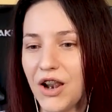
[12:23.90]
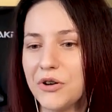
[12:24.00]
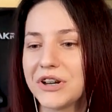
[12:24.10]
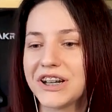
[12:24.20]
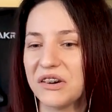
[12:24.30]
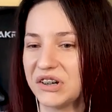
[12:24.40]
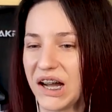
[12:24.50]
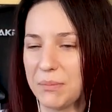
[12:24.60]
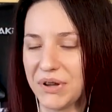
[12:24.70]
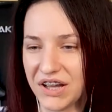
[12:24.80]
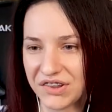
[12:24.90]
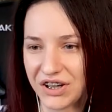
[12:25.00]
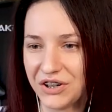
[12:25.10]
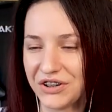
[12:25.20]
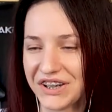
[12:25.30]
Look how hype he is.
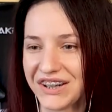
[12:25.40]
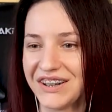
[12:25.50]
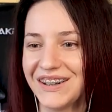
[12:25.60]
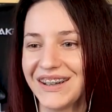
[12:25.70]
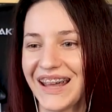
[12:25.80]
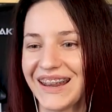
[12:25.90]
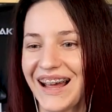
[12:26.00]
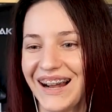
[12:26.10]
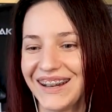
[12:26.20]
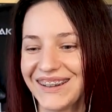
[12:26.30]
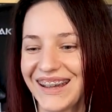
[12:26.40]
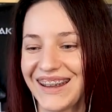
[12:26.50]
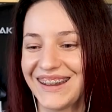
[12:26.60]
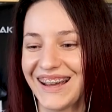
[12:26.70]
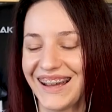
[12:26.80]
Look, look at that. Look
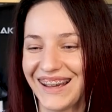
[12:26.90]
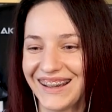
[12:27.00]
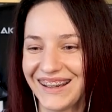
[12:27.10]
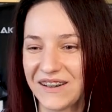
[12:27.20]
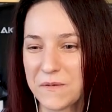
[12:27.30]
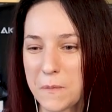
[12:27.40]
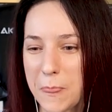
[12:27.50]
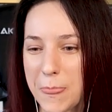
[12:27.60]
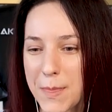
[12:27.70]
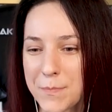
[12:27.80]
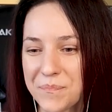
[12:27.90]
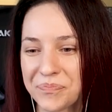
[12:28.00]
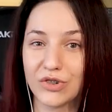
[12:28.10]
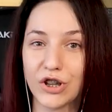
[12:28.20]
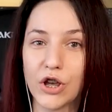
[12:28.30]
at that.
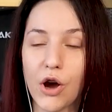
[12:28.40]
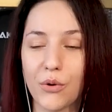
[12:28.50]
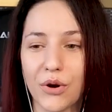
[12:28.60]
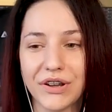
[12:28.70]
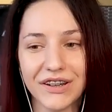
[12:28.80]
Go.